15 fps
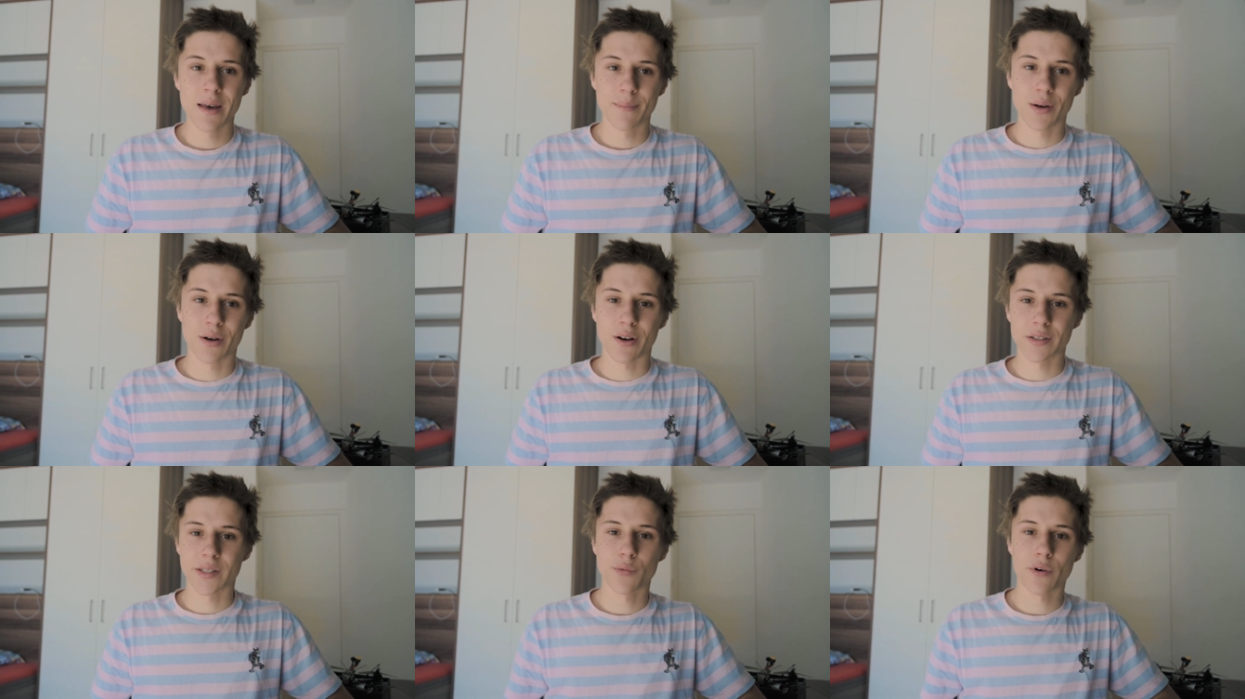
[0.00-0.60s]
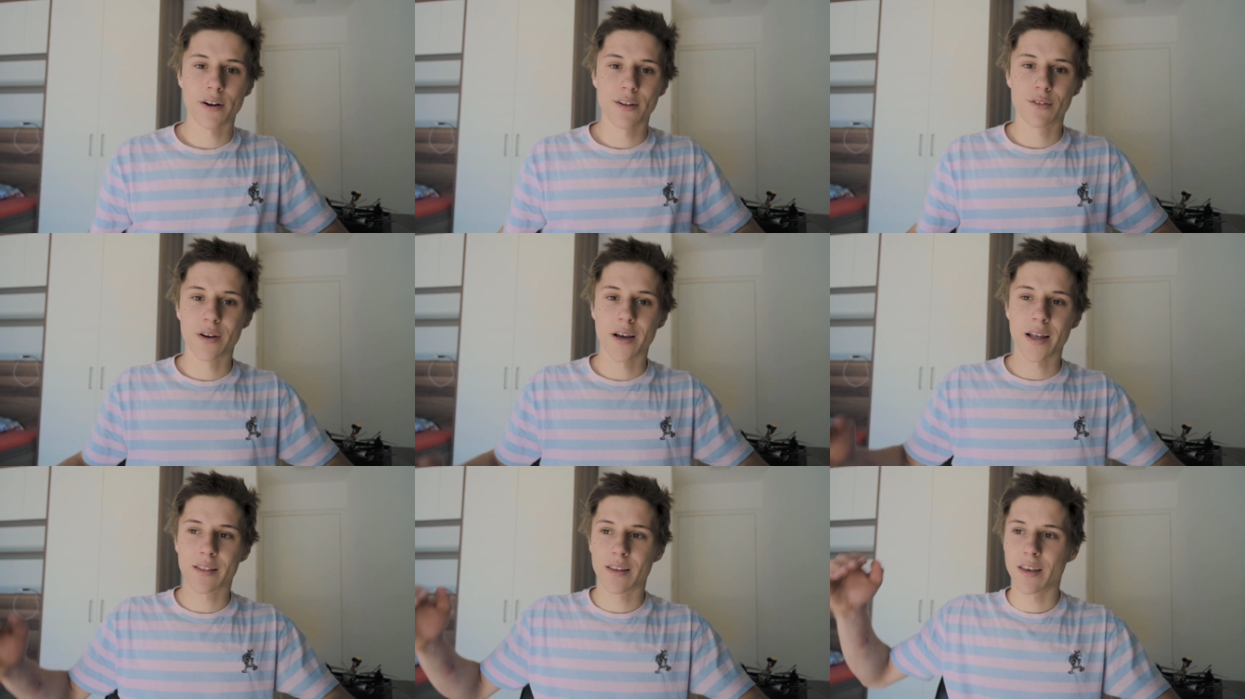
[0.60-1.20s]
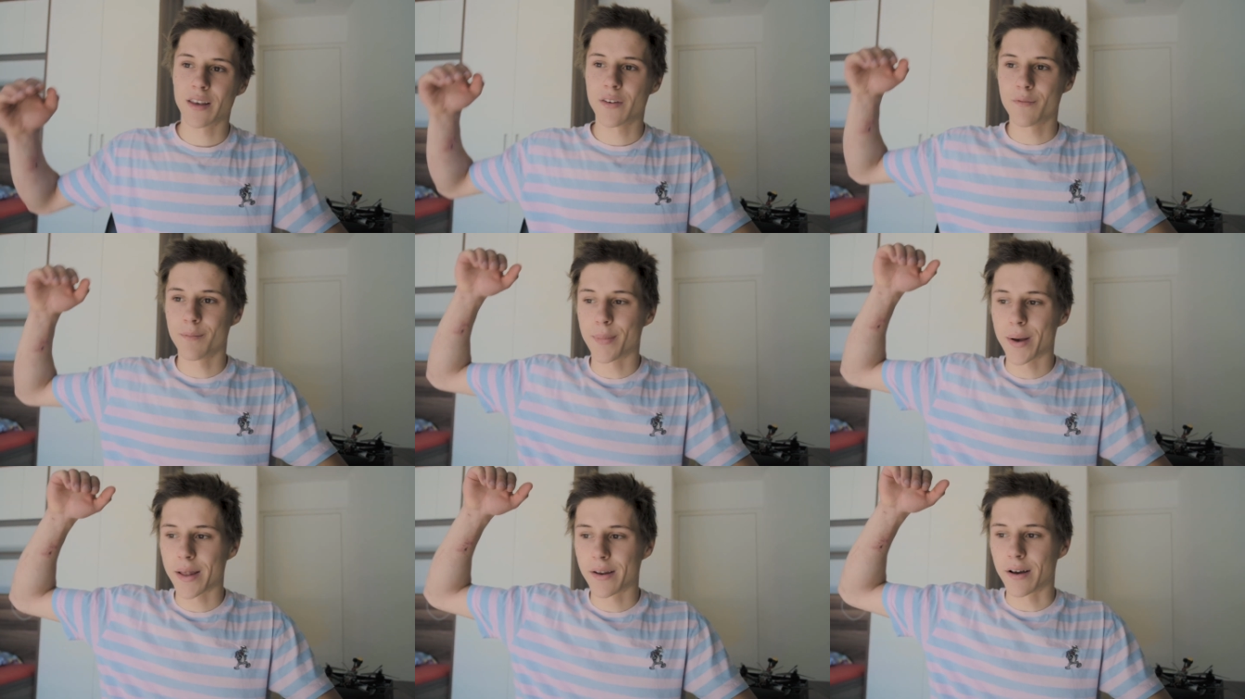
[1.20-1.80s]
because I wanted to get the even
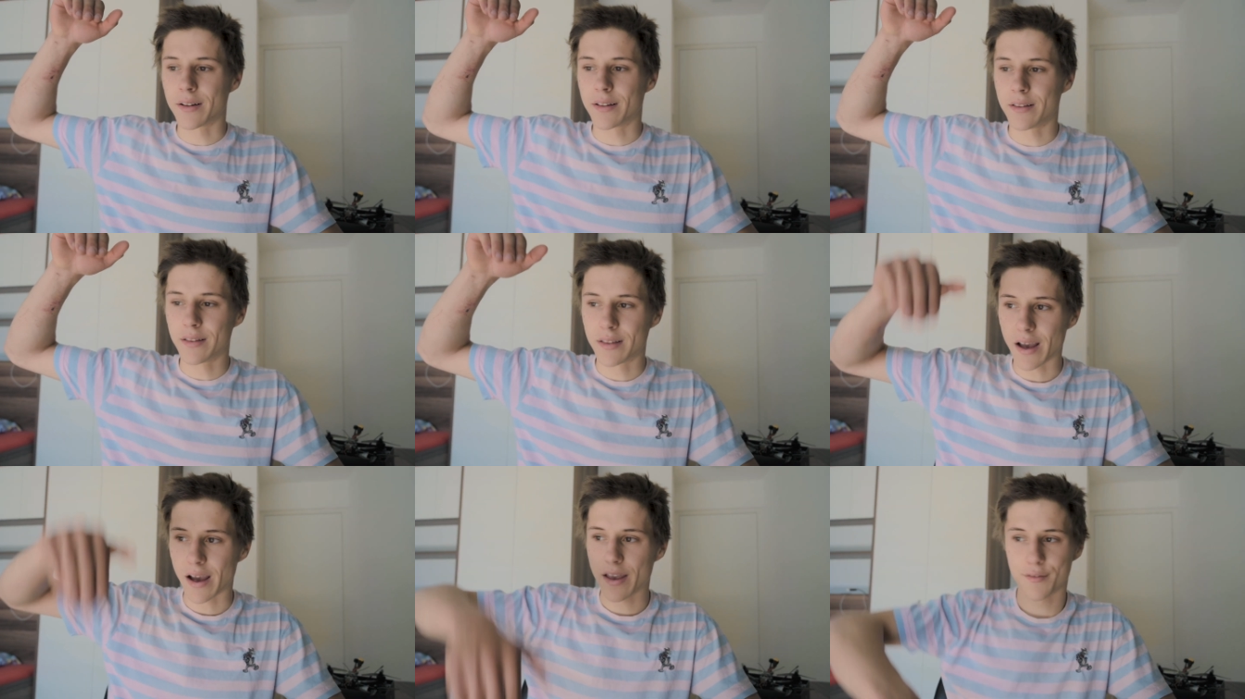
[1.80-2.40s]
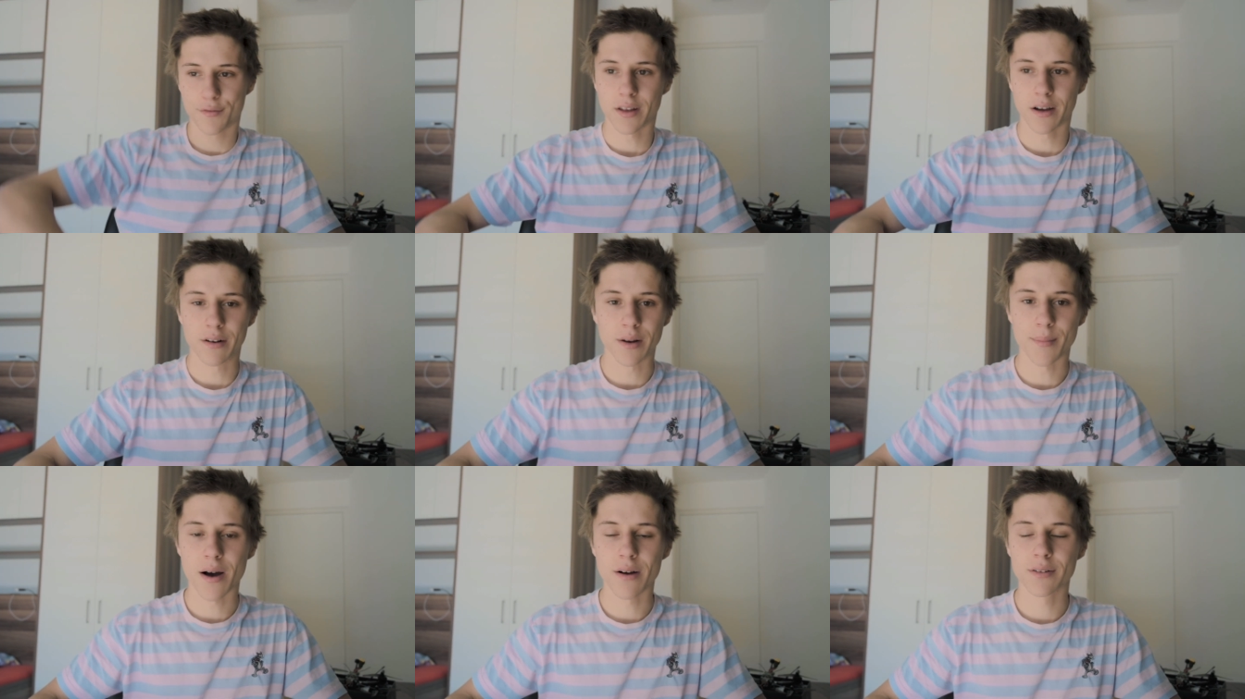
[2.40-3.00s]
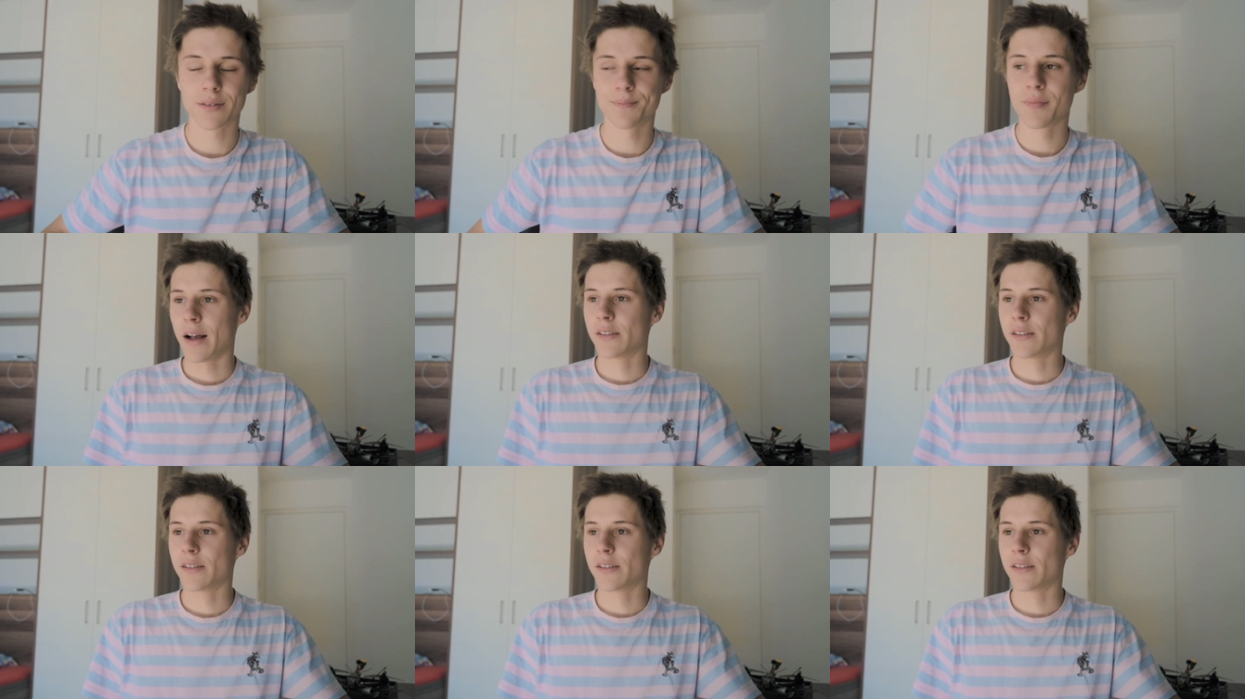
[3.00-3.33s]
better dive down the mountain.